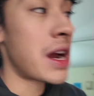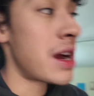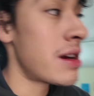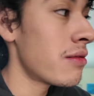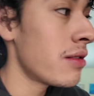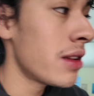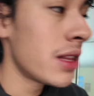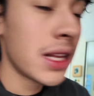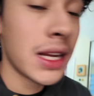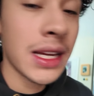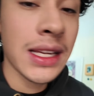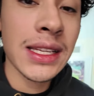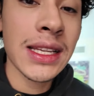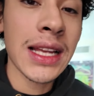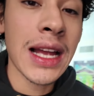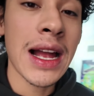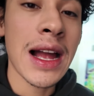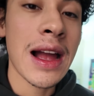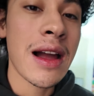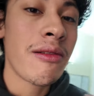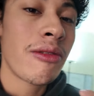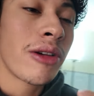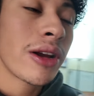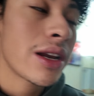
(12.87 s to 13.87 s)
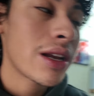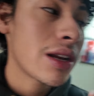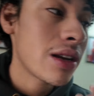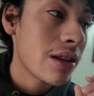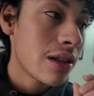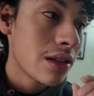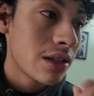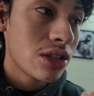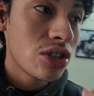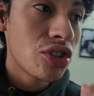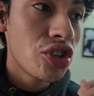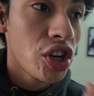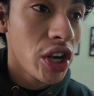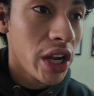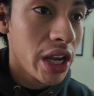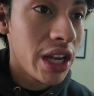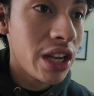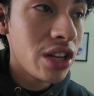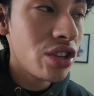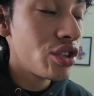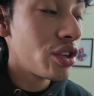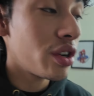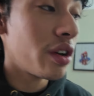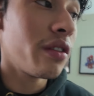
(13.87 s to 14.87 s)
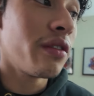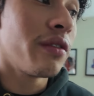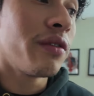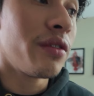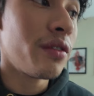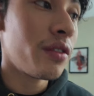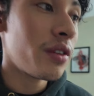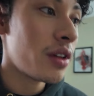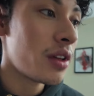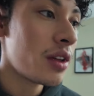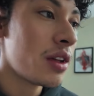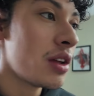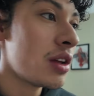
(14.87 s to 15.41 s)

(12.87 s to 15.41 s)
I realized that I wanted a change of,